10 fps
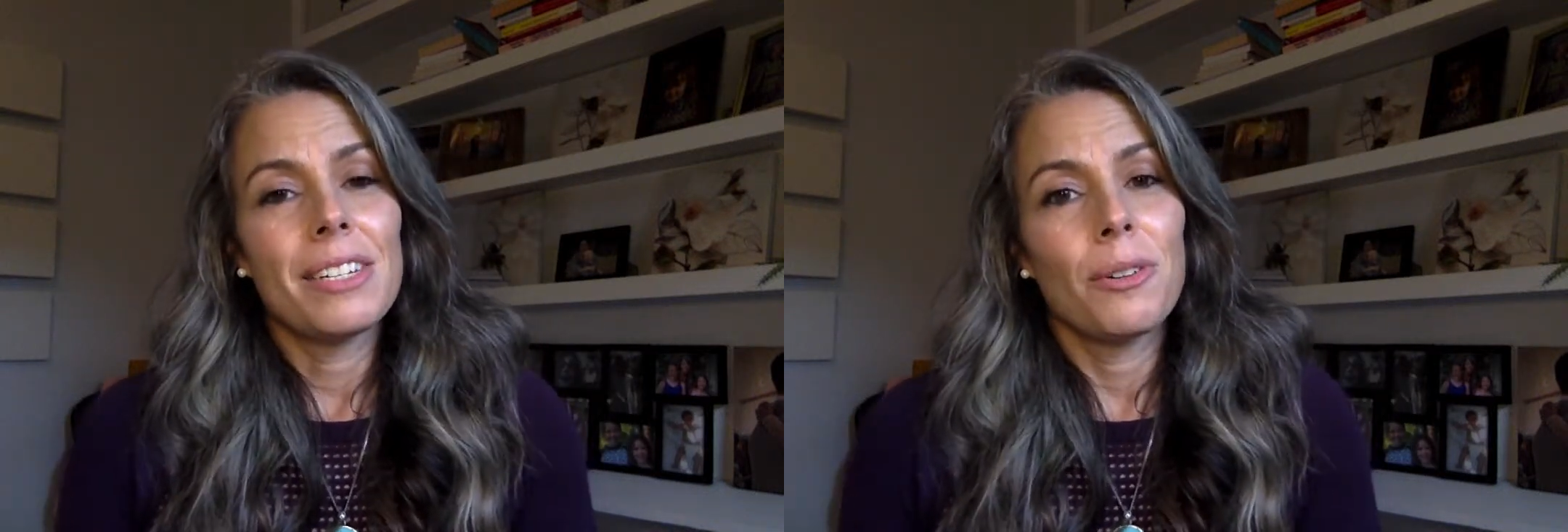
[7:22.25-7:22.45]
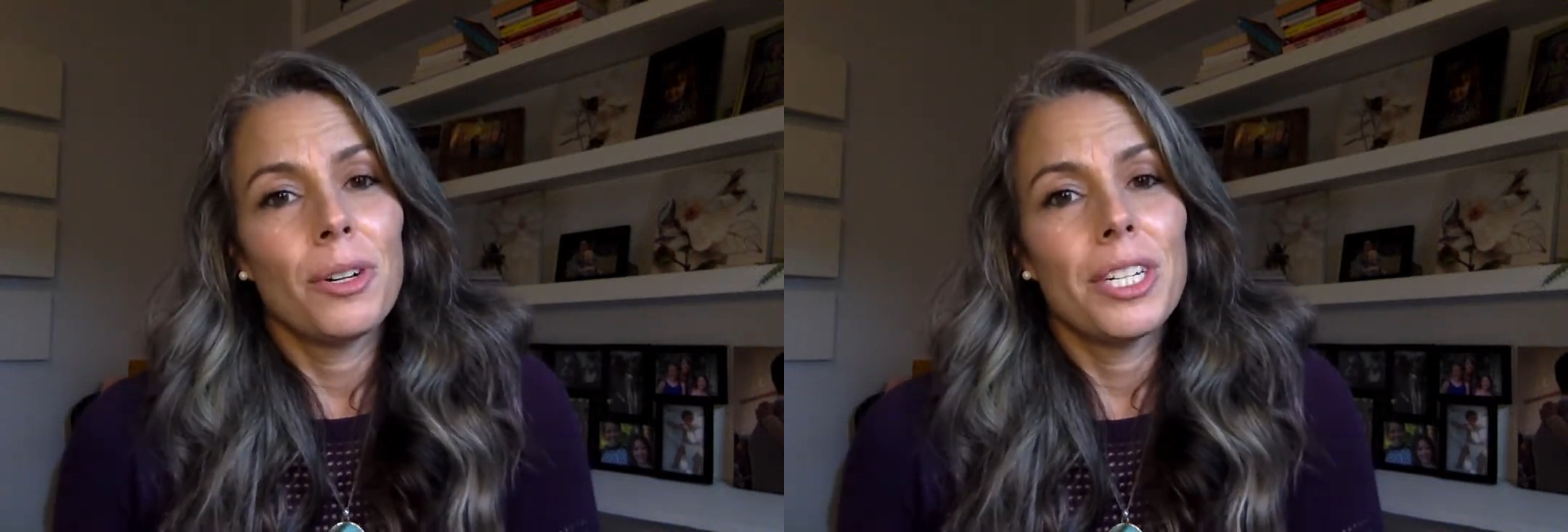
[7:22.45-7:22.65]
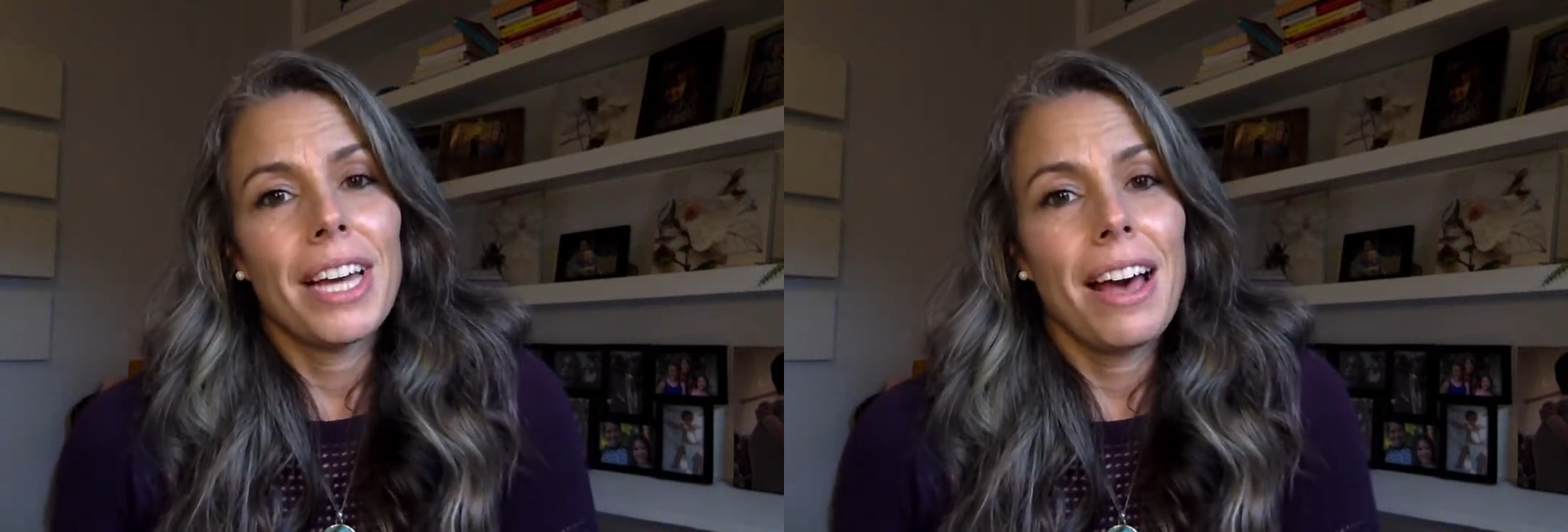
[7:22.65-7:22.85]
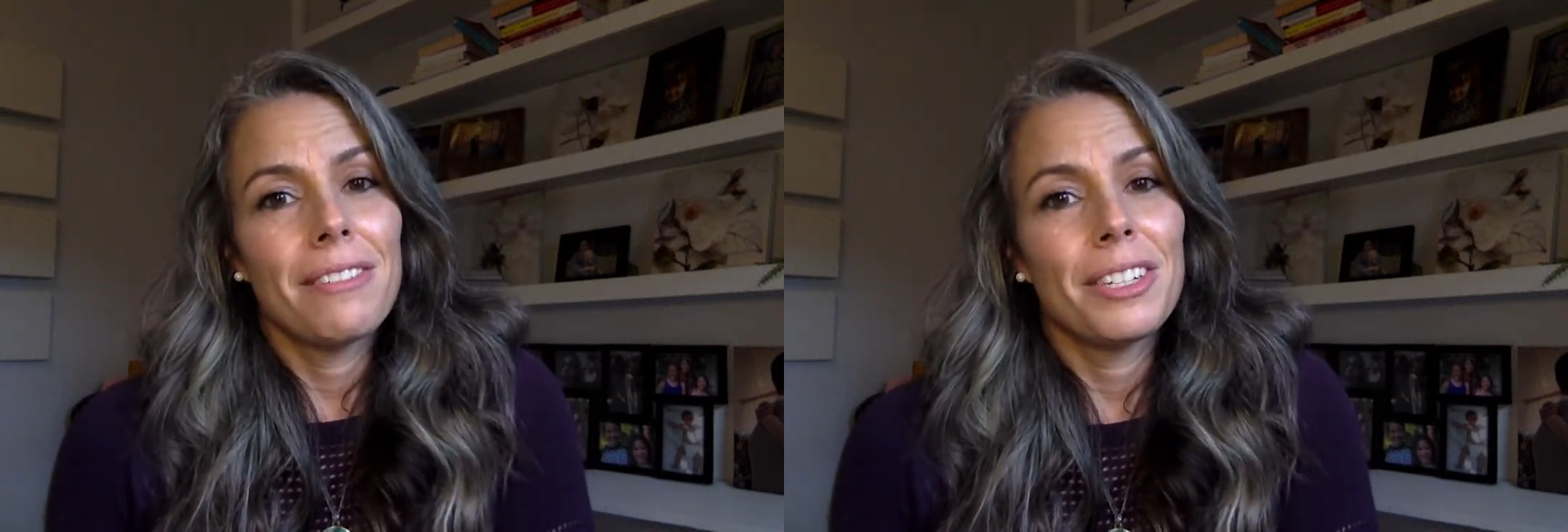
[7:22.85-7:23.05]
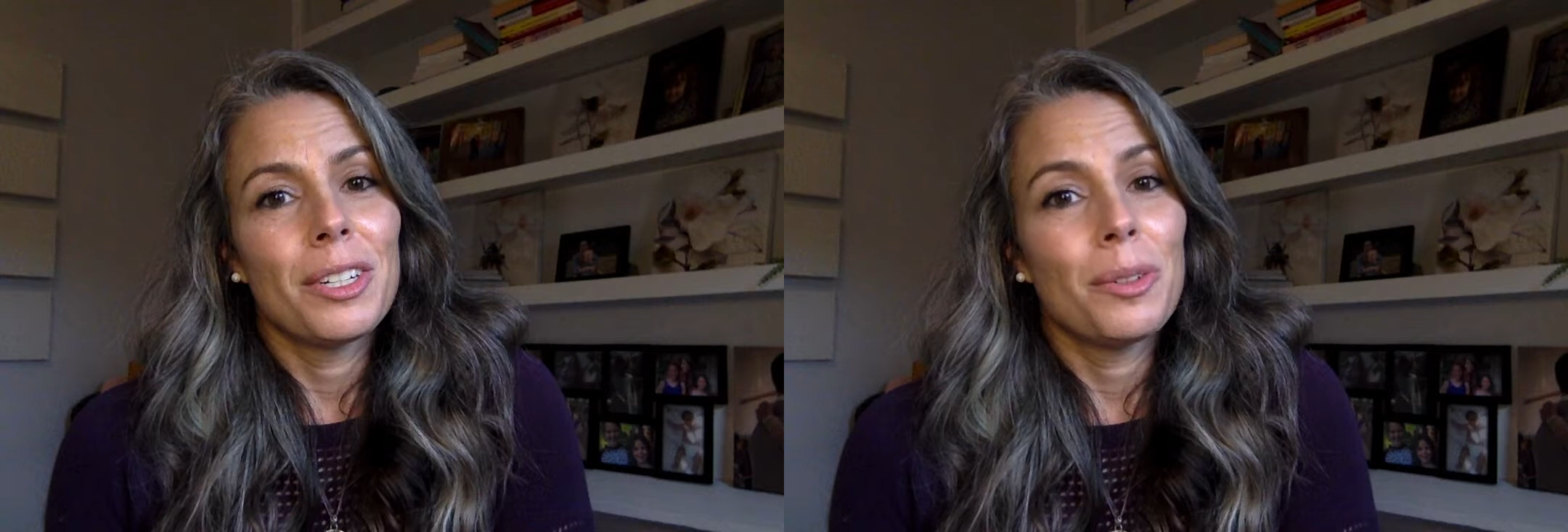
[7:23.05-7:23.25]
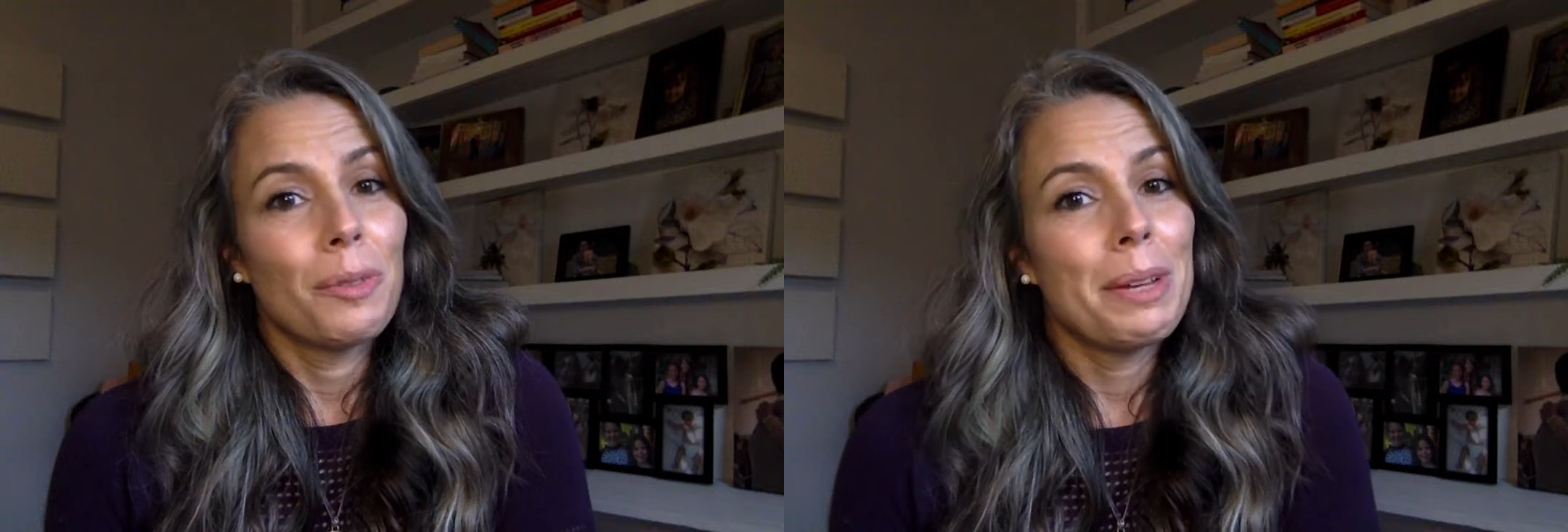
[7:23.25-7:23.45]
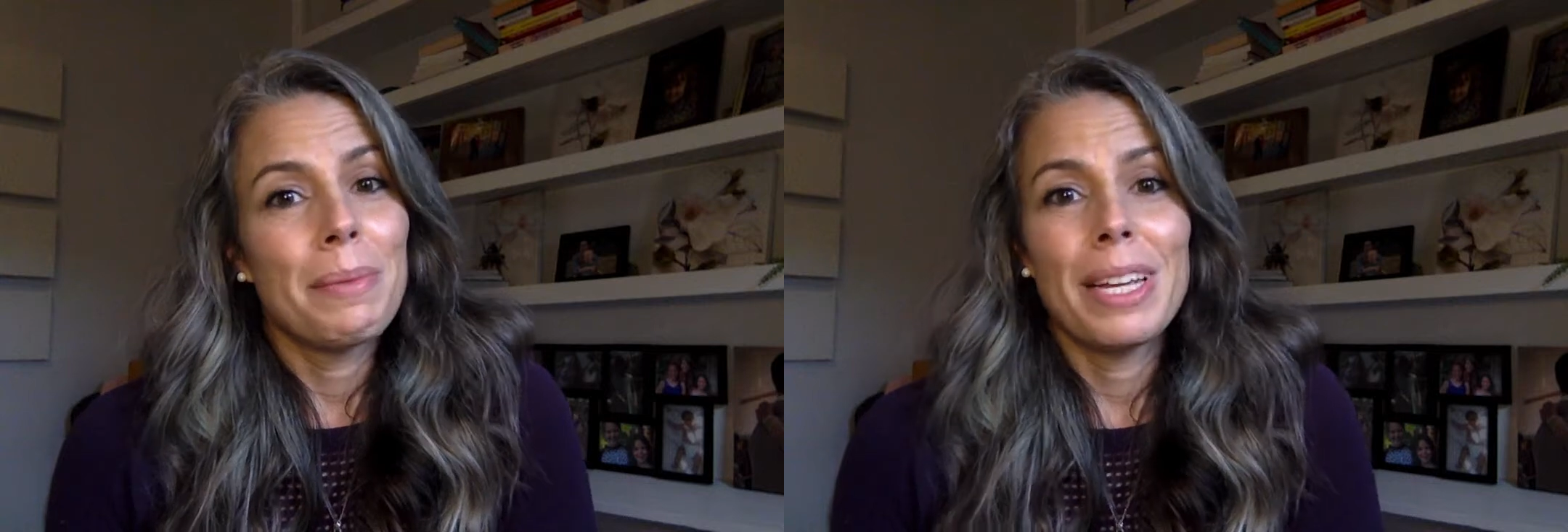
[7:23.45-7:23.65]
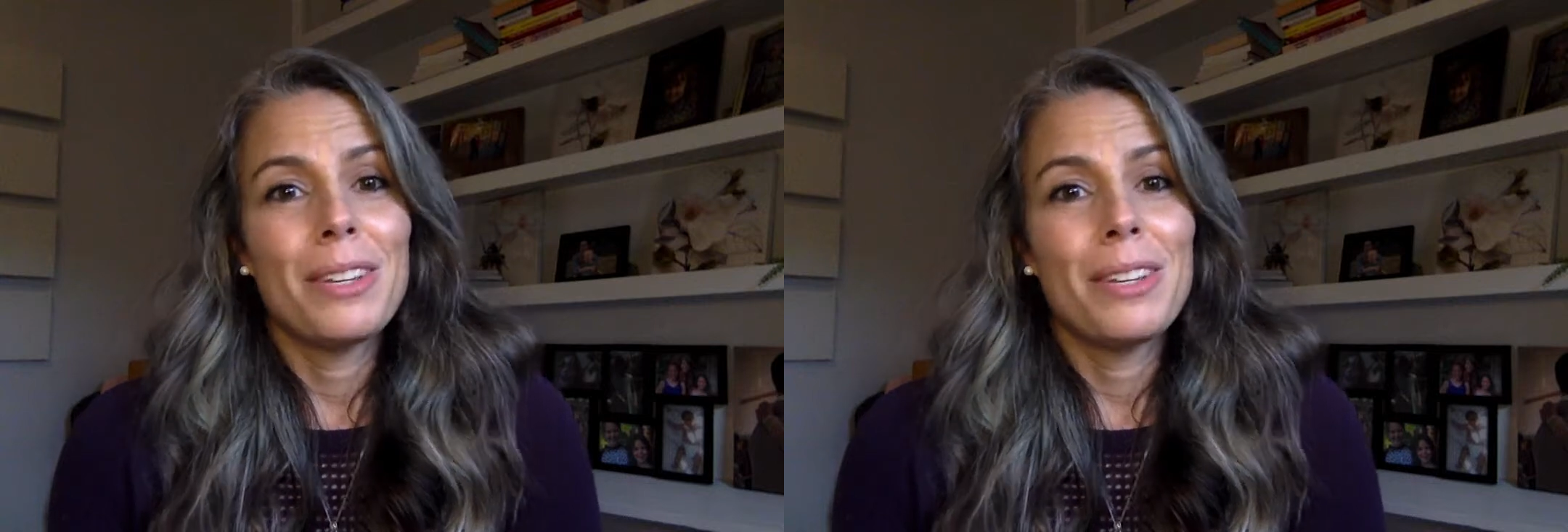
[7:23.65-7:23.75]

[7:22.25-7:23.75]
in order to have an agreement.